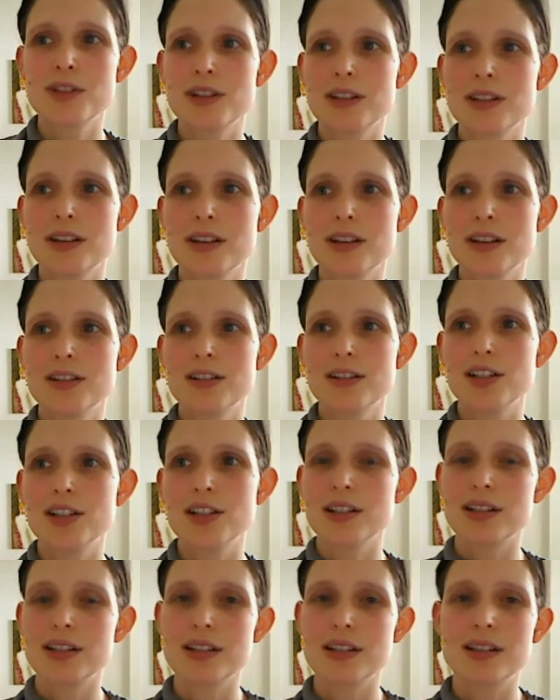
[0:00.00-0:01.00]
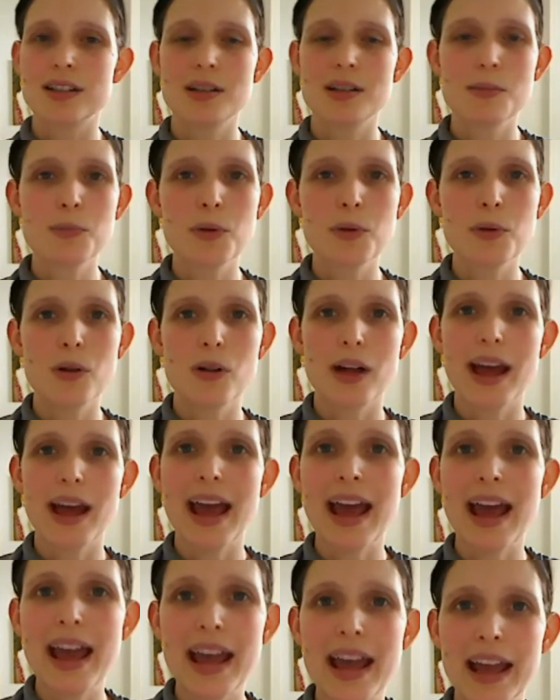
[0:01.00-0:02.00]
just a simple,
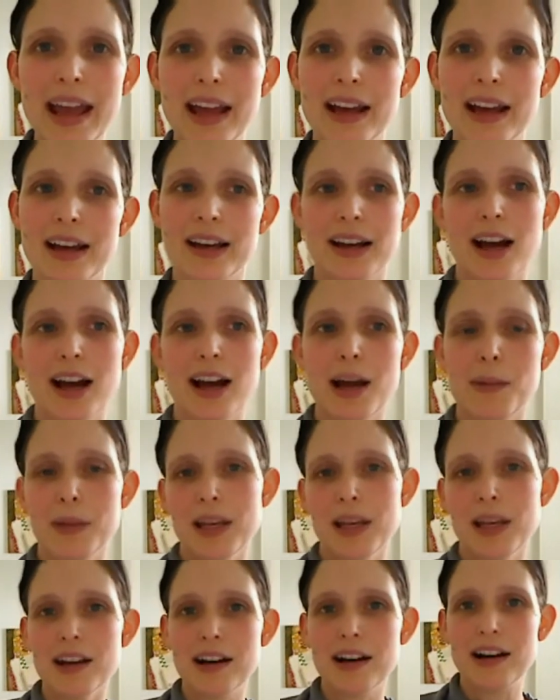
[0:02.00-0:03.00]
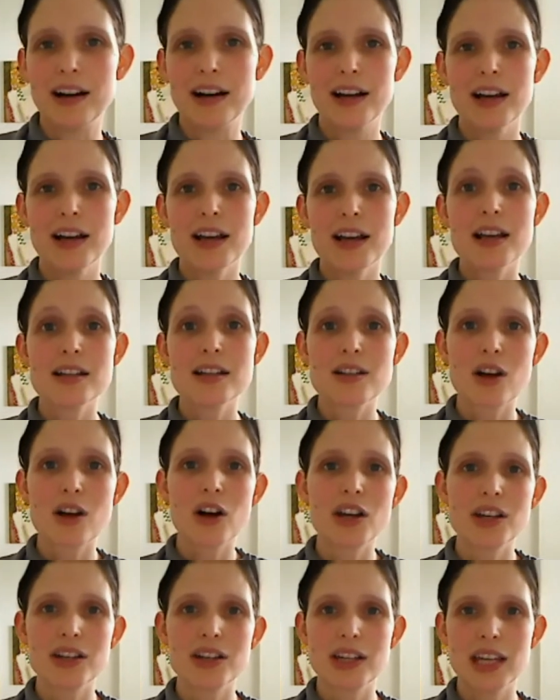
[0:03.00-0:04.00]
hey, I'm here, is all
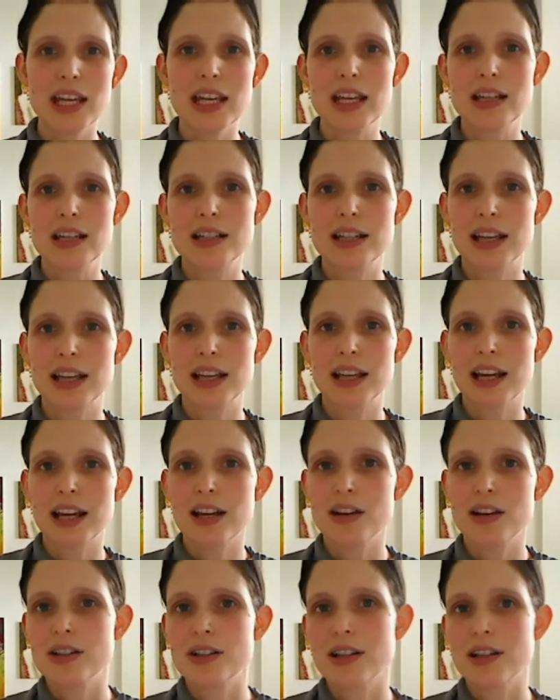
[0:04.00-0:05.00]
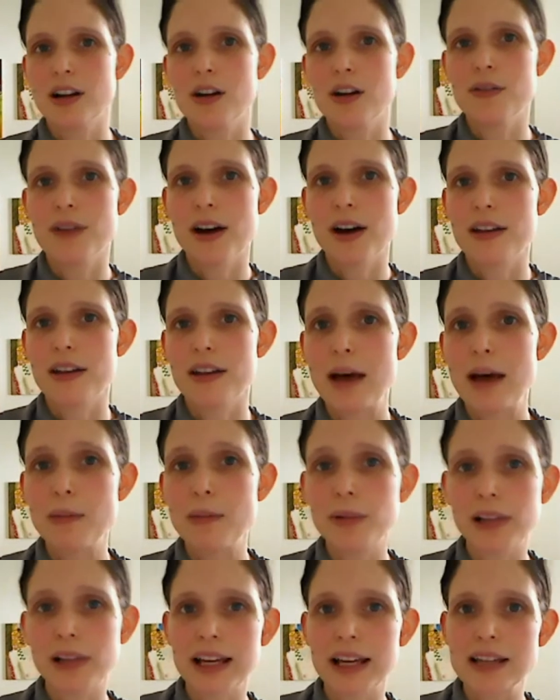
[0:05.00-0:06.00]
you need to get yourself out of that
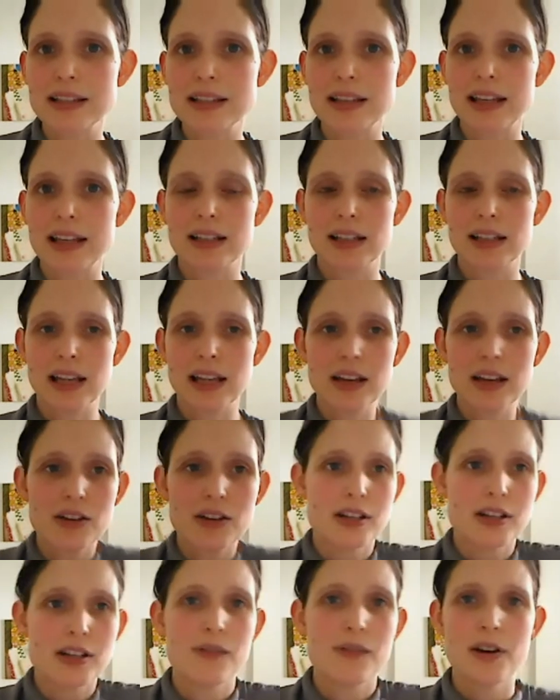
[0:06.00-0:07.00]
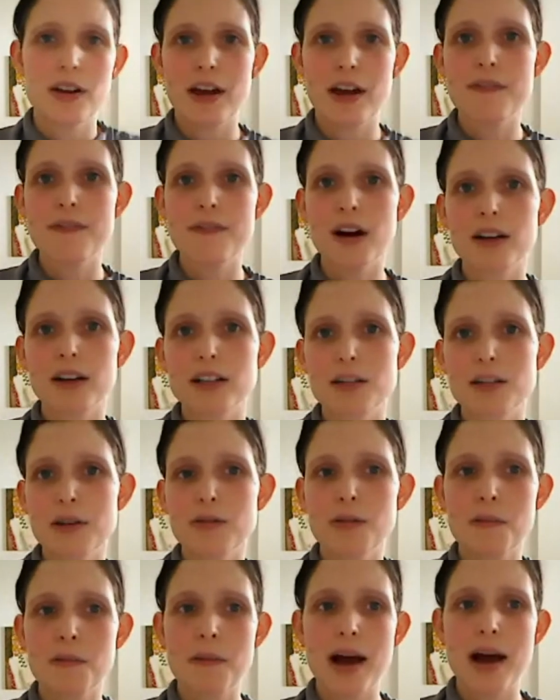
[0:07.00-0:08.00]
place, get yourself out of that funk,
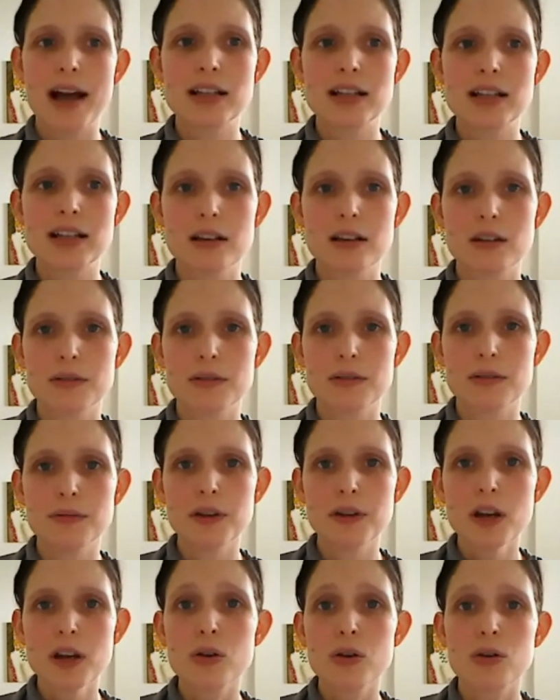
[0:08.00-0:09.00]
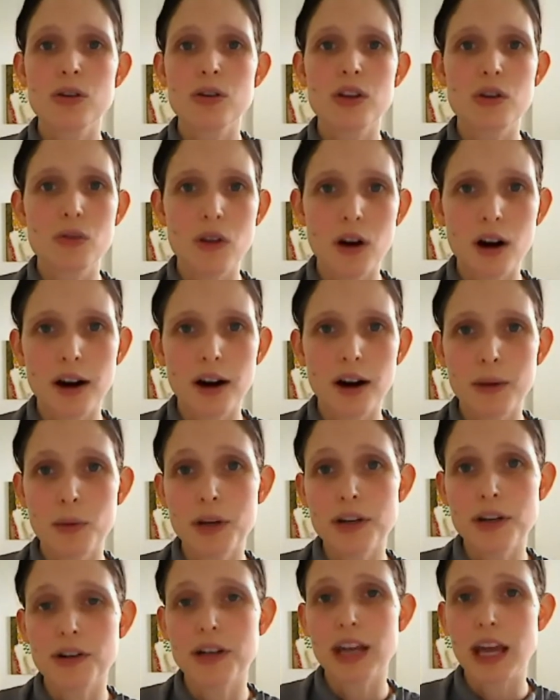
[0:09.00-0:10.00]
to be reminded of who you are and
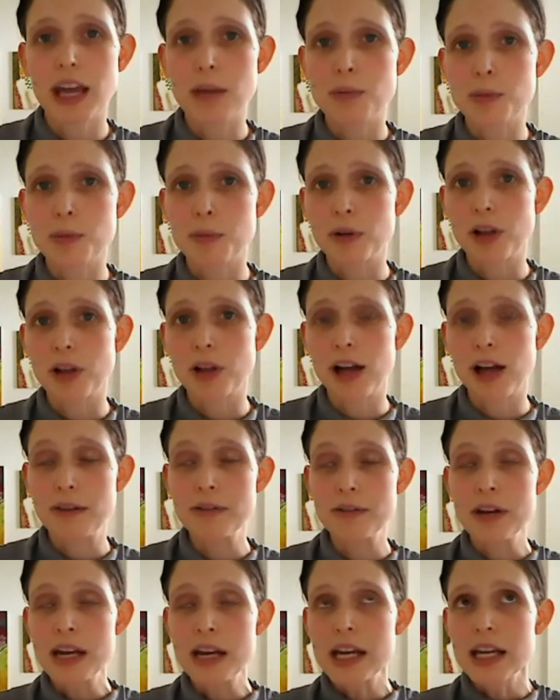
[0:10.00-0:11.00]
what you're capable of.